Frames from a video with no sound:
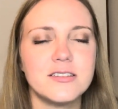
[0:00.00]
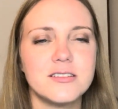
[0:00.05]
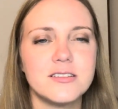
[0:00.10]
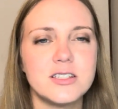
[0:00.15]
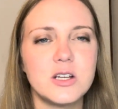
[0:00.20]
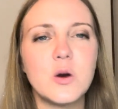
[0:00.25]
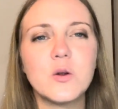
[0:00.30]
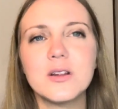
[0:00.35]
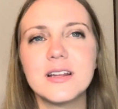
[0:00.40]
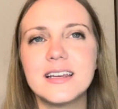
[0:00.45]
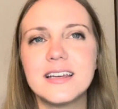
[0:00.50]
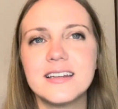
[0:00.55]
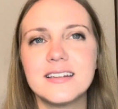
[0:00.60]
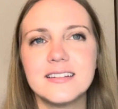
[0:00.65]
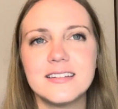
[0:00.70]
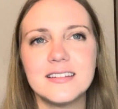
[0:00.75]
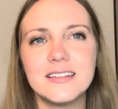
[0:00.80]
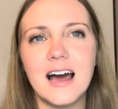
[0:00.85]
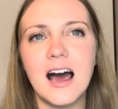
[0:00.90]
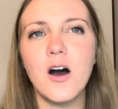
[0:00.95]
totally
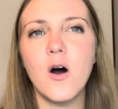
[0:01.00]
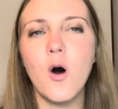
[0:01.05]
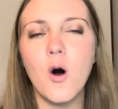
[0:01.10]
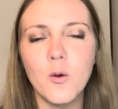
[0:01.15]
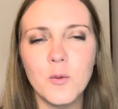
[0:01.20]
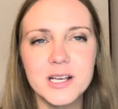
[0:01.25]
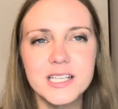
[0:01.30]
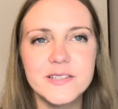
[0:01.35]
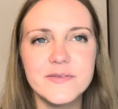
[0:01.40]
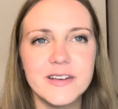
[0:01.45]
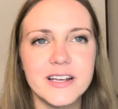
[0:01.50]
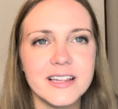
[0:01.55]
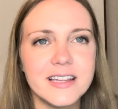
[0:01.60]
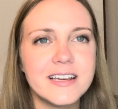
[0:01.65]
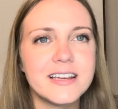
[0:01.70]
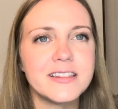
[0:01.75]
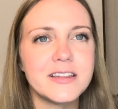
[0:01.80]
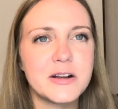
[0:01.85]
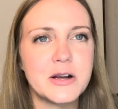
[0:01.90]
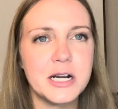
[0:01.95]
not always
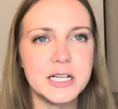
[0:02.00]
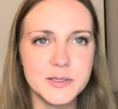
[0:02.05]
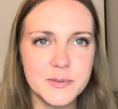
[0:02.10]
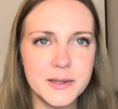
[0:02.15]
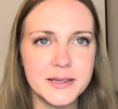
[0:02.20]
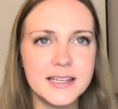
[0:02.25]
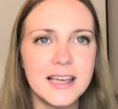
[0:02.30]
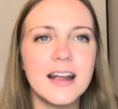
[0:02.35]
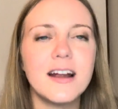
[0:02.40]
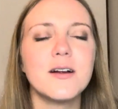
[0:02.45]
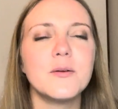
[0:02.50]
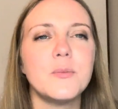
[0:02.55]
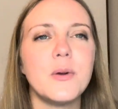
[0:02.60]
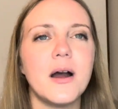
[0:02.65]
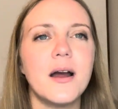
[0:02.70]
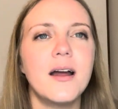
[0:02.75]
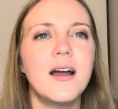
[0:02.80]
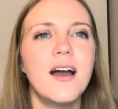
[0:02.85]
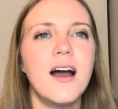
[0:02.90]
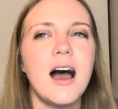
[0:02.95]
feeling the crisp in the air,
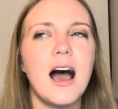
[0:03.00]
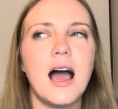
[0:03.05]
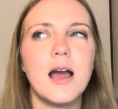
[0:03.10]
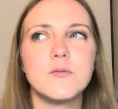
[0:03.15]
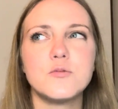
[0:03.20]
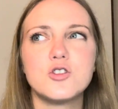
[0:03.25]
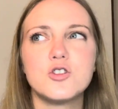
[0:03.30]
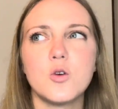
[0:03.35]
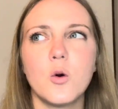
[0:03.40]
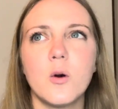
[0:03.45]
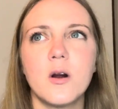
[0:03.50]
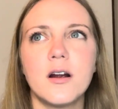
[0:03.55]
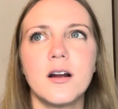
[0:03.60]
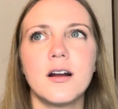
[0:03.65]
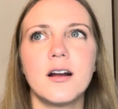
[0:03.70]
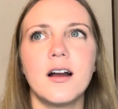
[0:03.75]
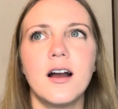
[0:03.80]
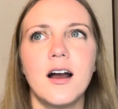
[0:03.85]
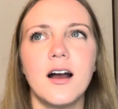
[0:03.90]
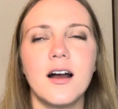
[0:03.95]
but I'm
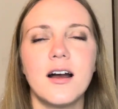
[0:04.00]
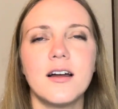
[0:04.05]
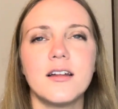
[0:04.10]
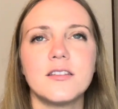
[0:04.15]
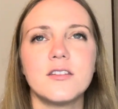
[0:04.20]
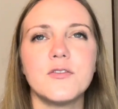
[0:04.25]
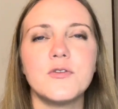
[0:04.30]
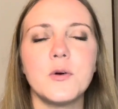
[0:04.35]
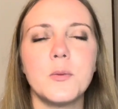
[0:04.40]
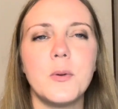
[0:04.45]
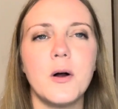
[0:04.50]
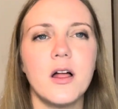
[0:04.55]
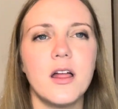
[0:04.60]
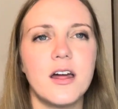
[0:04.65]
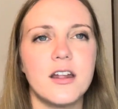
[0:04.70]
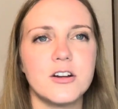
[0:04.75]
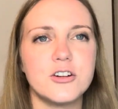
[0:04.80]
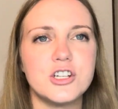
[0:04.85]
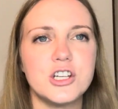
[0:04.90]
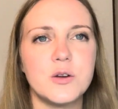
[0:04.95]
sure the football
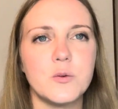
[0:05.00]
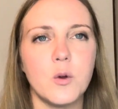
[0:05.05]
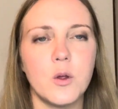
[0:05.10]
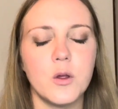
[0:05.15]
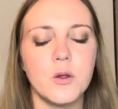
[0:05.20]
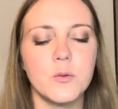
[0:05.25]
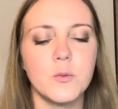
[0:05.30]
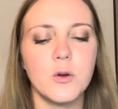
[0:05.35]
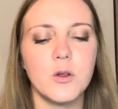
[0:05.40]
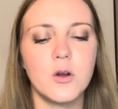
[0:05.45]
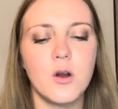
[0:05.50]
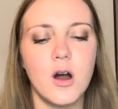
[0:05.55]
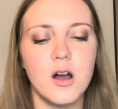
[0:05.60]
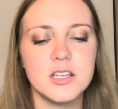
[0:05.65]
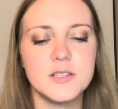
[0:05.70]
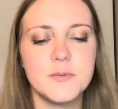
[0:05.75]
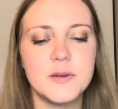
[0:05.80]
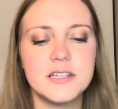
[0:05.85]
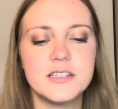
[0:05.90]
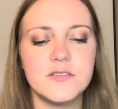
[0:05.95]
energy will
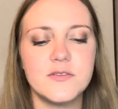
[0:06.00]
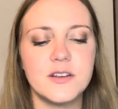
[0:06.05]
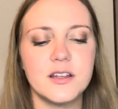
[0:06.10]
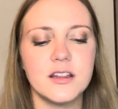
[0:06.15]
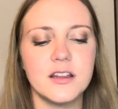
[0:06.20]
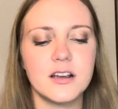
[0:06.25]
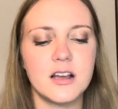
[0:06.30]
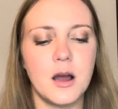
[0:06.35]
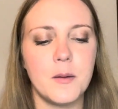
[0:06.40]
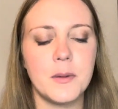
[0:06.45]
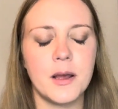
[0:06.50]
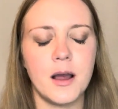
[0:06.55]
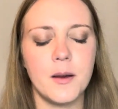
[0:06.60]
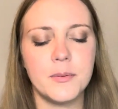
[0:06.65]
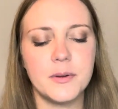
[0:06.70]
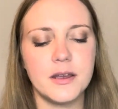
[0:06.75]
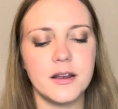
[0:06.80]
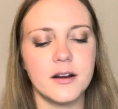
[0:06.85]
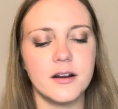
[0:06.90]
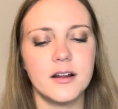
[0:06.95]
cause me to feel it coming up
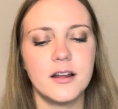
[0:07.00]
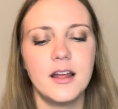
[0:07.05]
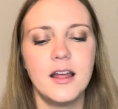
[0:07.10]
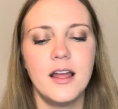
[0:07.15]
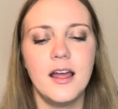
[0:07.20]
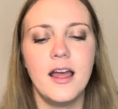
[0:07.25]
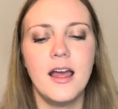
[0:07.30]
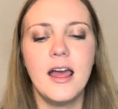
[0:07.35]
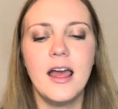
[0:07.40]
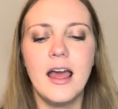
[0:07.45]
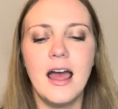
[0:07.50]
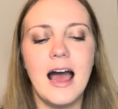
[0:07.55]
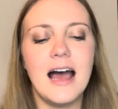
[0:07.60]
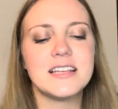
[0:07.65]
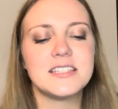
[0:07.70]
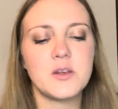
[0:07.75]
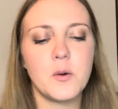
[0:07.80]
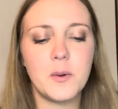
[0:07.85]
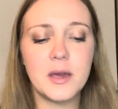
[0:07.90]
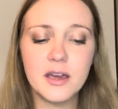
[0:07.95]
here
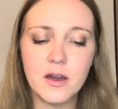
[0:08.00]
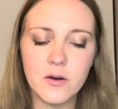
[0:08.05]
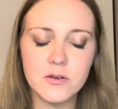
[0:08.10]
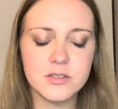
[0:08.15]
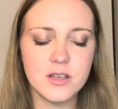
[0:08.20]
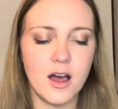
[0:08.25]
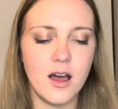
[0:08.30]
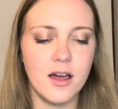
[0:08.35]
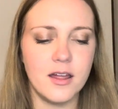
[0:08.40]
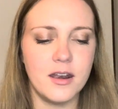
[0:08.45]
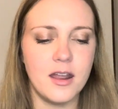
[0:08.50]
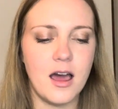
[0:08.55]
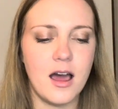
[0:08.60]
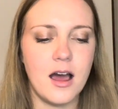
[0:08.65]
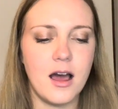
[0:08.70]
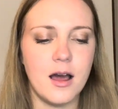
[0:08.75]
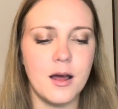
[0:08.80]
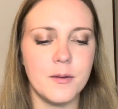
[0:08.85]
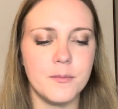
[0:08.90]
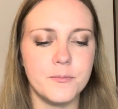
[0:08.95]
as the week goes on.
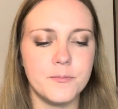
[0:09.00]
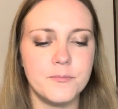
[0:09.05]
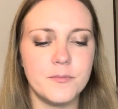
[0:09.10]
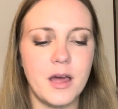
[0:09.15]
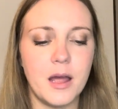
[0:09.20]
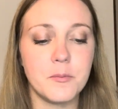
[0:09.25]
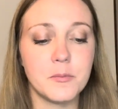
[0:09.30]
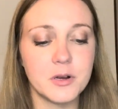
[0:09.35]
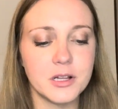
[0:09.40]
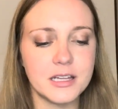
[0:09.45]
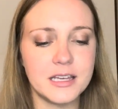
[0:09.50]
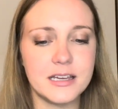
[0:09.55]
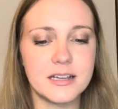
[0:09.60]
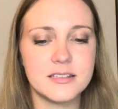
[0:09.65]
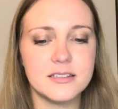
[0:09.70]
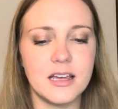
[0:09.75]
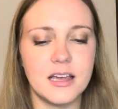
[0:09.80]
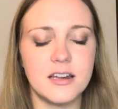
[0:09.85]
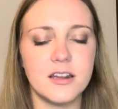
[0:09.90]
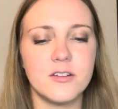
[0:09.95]
I'm really
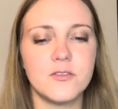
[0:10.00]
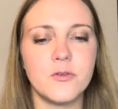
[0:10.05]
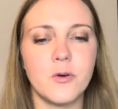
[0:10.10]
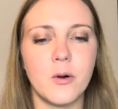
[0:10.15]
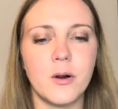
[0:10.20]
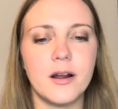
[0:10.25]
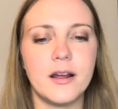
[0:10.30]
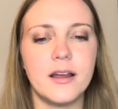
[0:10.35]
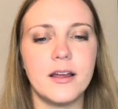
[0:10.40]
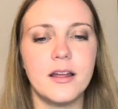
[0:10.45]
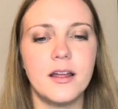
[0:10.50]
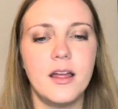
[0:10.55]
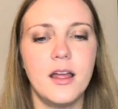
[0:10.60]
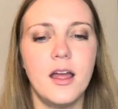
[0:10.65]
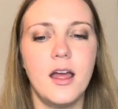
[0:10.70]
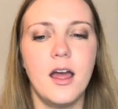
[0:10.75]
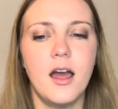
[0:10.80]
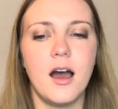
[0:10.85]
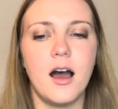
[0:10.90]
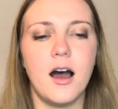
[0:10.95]
excited for it.
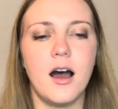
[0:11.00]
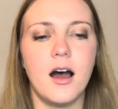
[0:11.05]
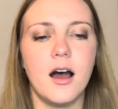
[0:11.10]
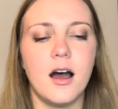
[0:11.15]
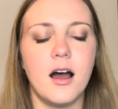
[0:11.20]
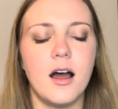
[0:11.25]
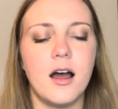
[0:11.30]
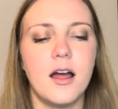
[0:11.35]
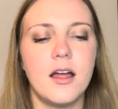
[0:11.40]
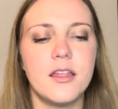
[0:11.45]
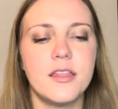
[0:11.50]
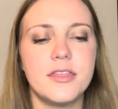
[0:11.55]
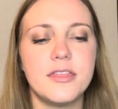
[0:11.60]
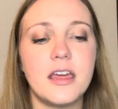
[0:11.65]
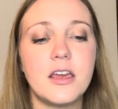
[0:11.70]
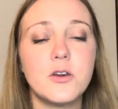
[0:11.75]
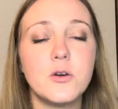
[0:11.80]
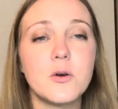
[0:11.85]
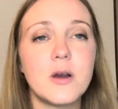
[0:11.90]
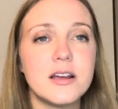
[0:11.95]

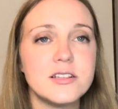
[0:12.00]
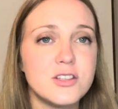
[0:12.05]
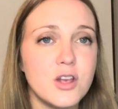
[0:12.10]
Thank you guys